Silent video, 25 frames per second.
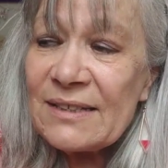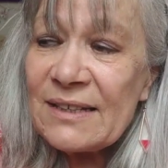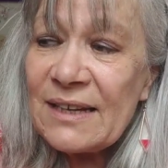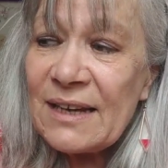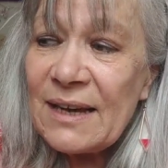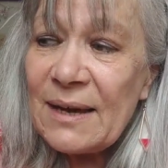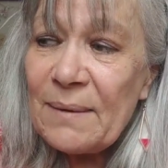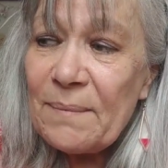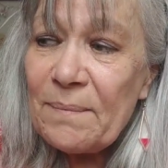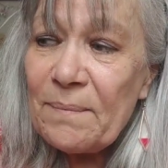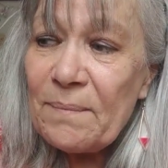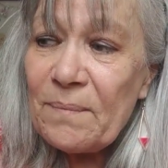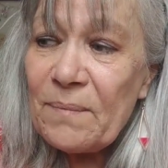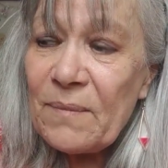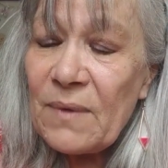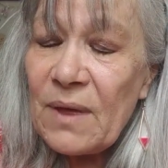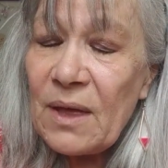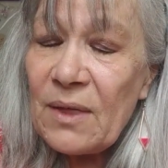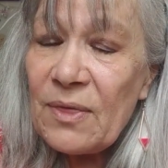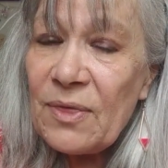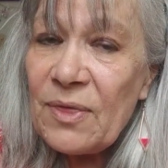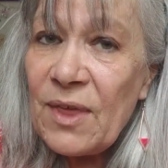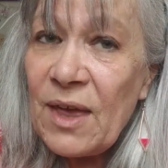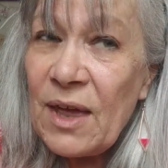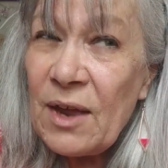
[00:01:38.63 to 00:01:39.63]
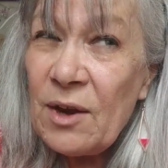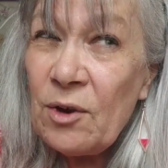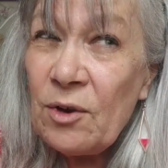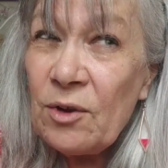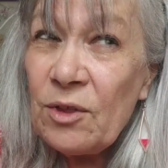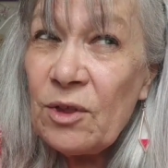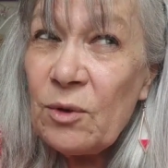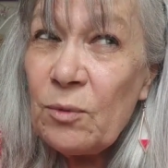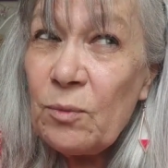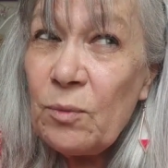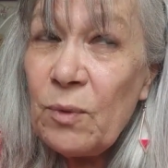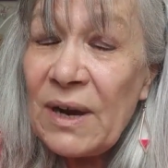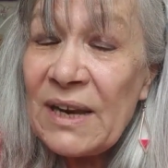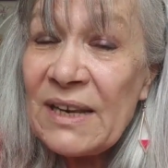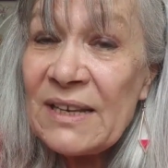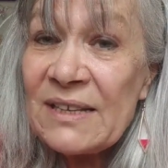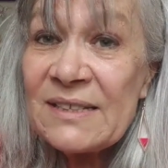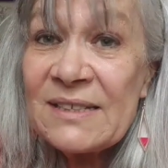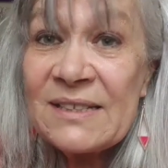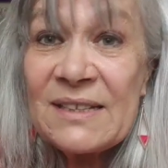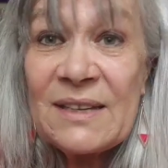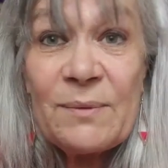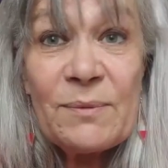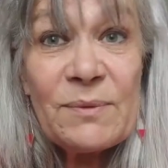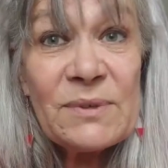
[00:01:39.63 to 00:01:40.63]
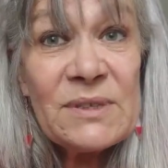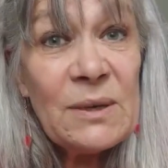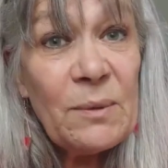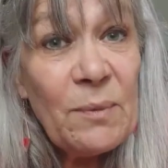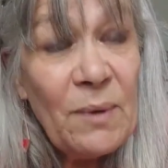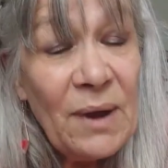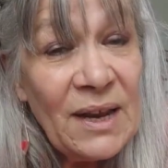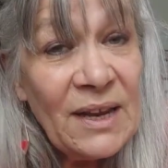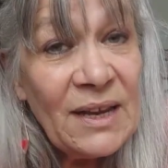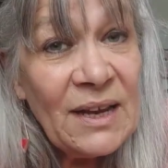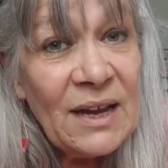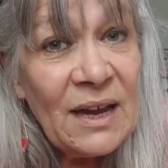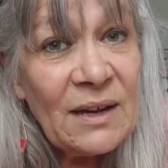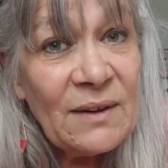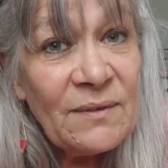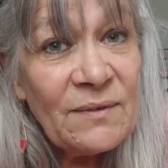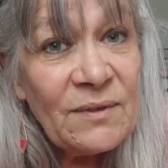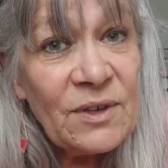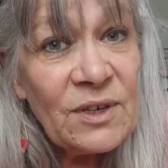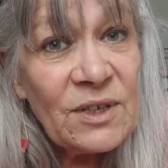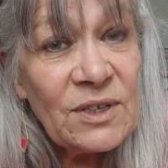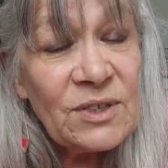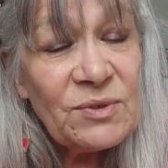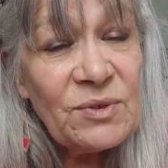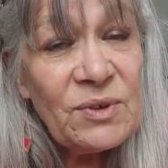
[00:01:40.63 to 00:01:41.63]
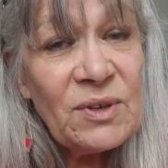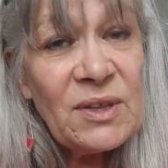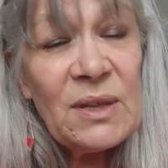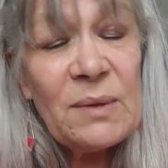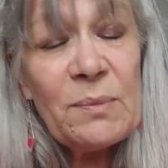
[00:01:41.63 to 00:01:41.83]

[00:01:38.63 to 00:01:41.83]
then on the Wednesday, it was their wedding anniversary.